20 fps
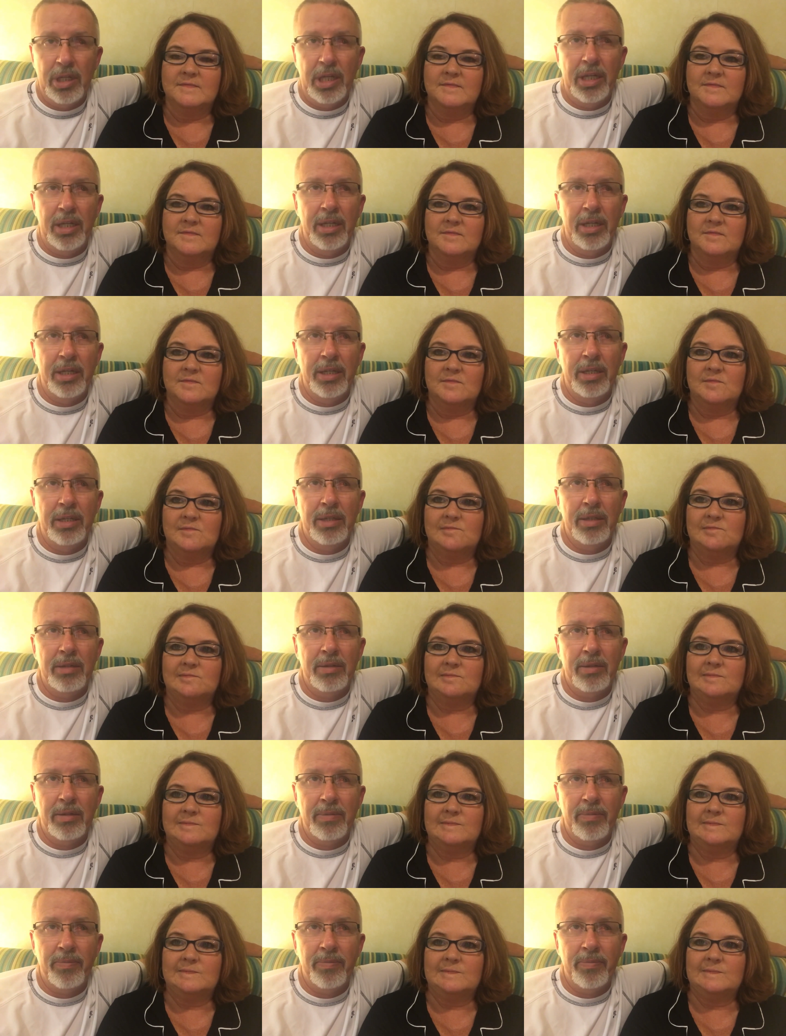Speaker 1: And
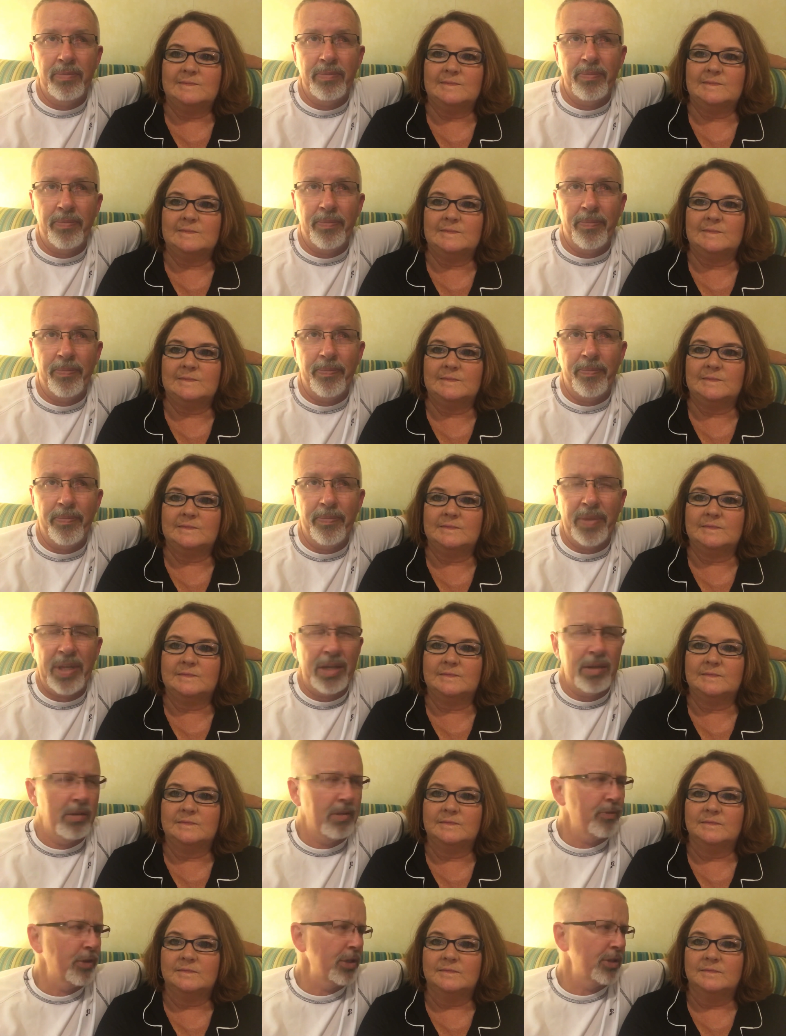I don't
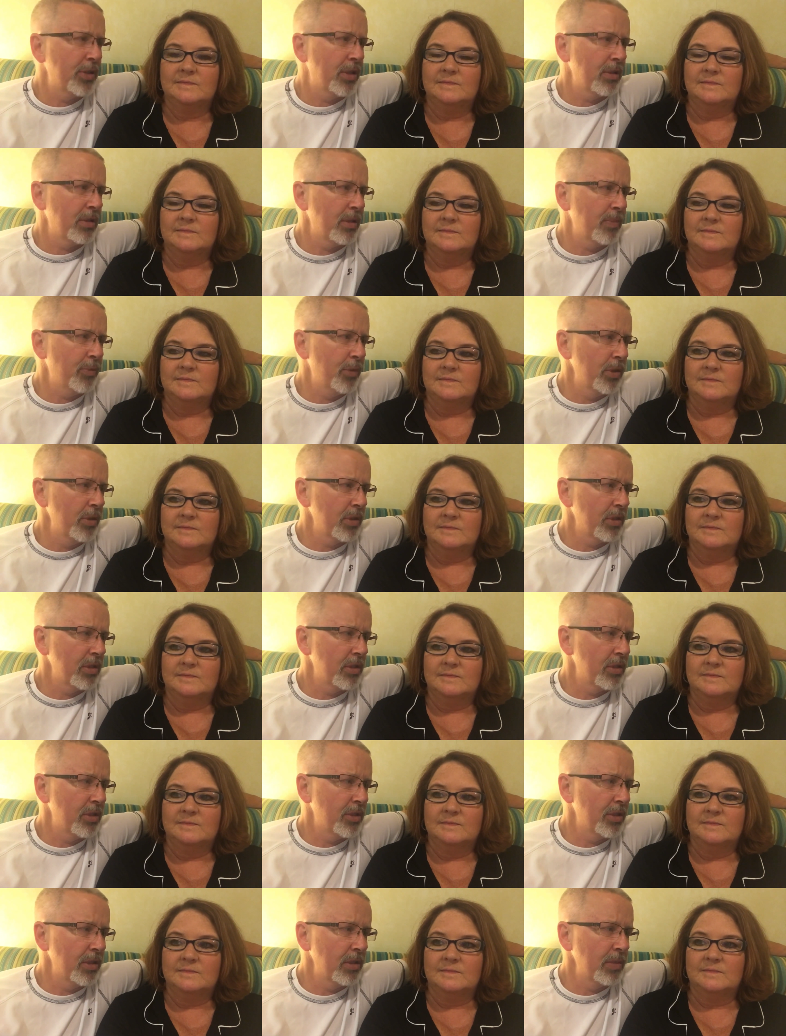know if they talk up there because
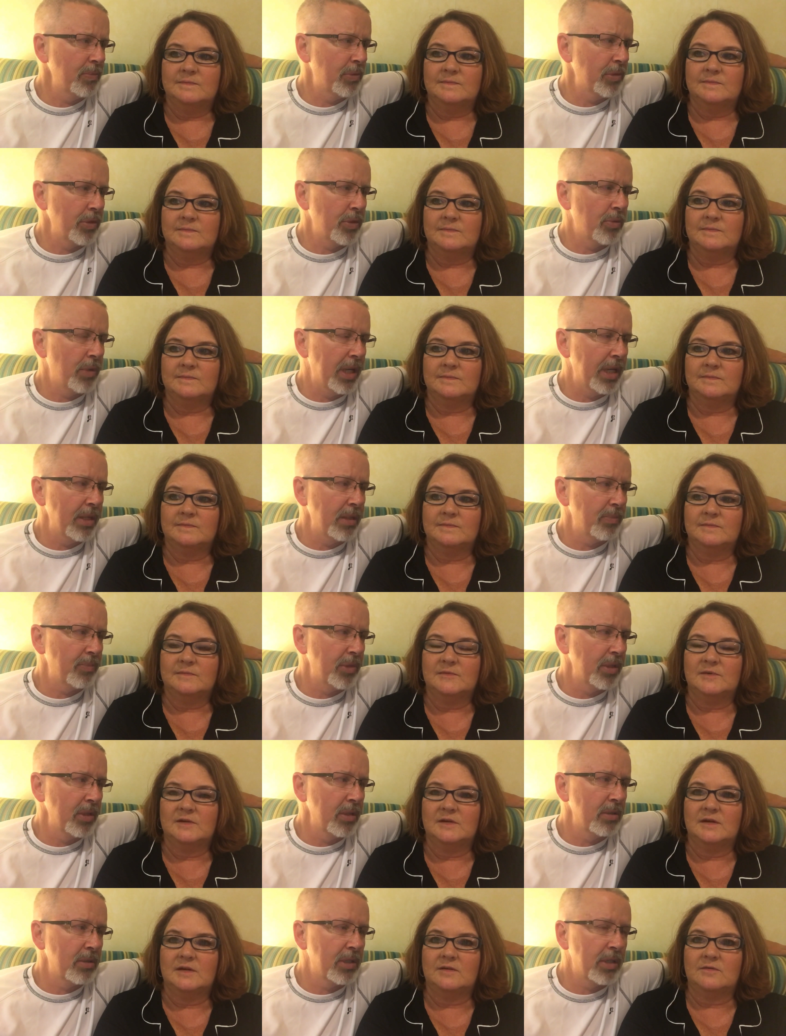it's generally pretty quiet up
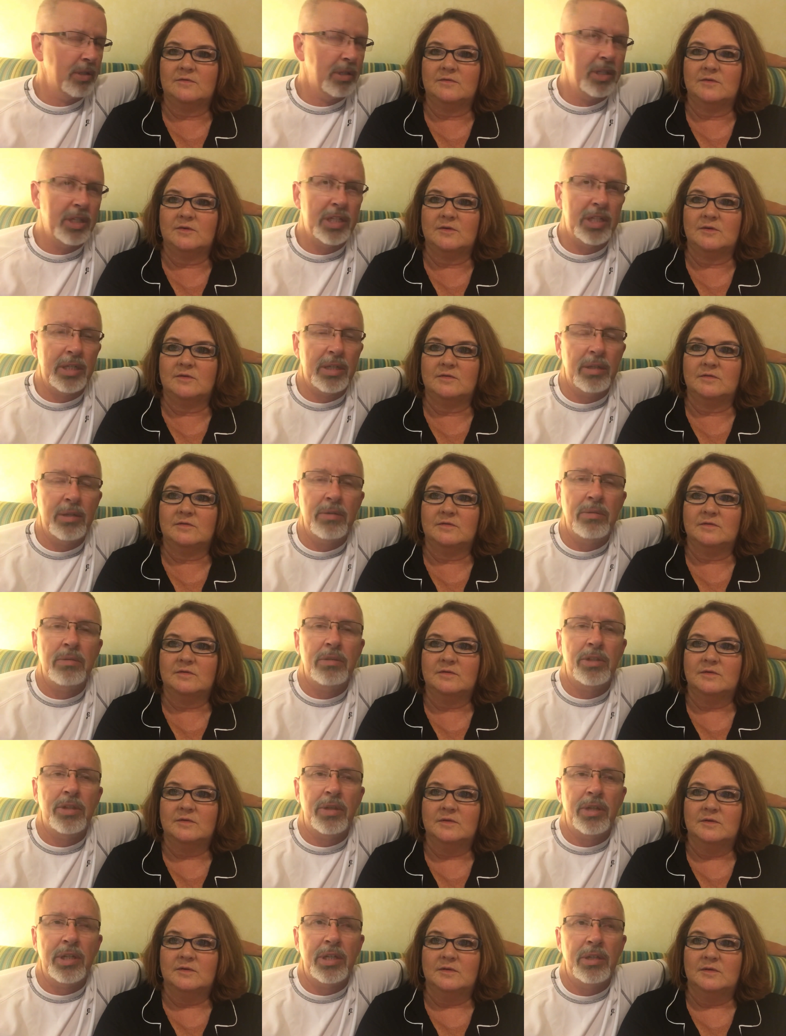there, so that's know.
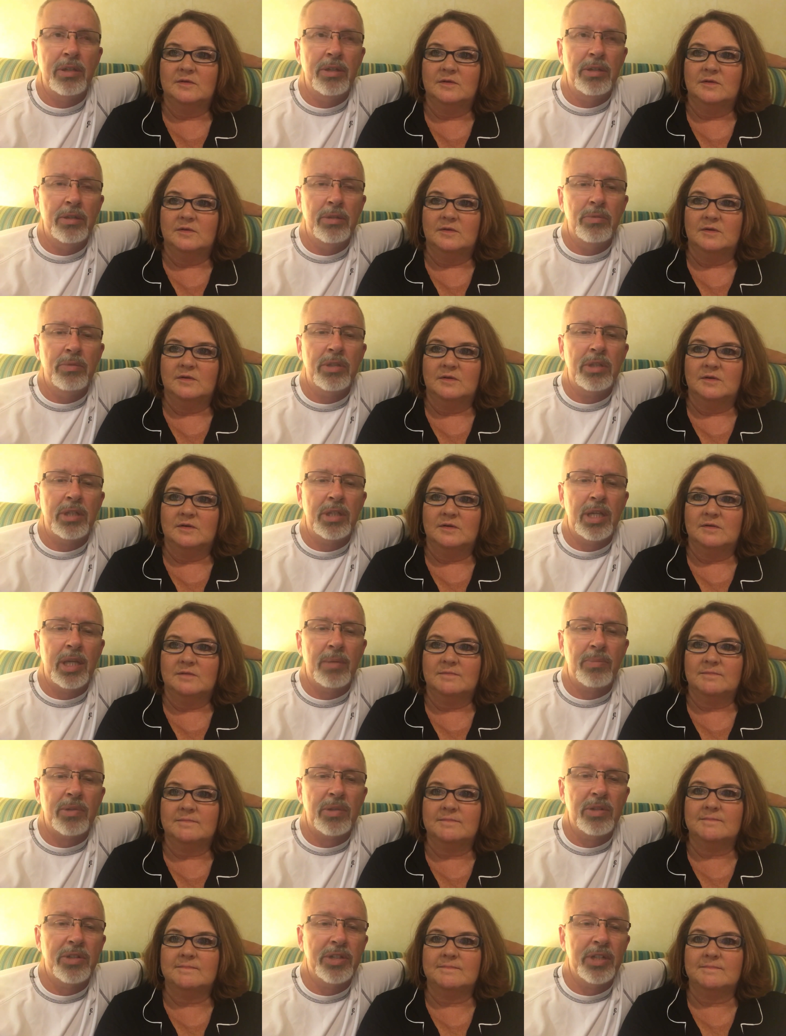so they can hear what the
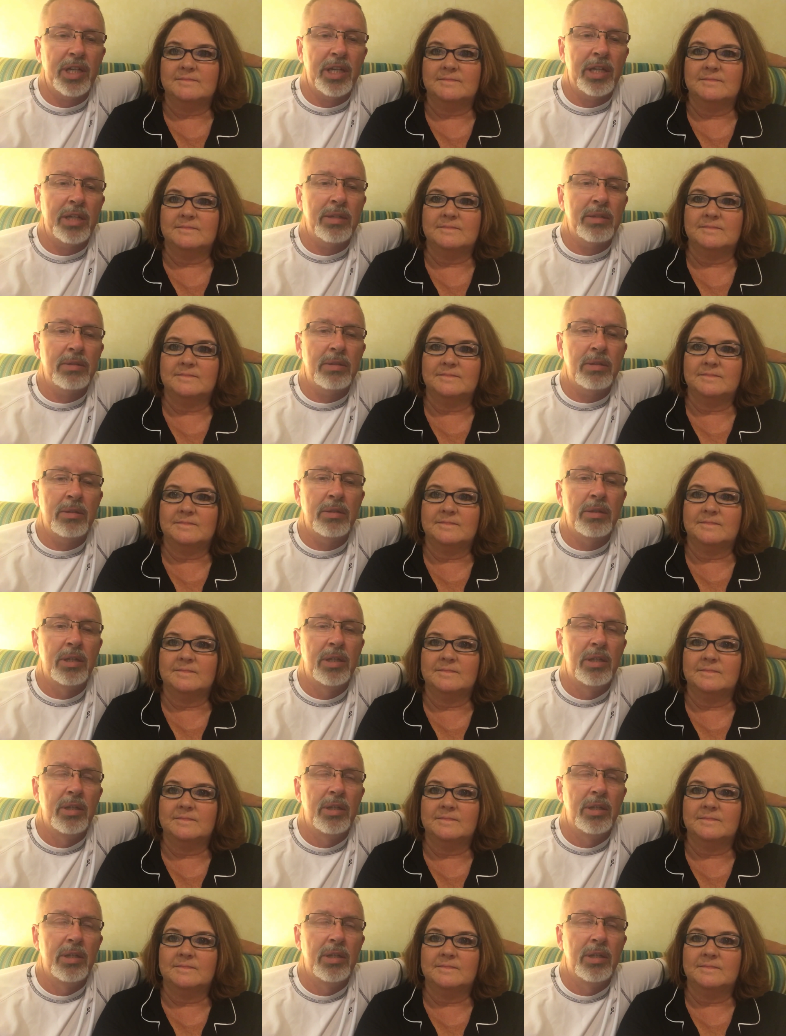captain's saying. Or,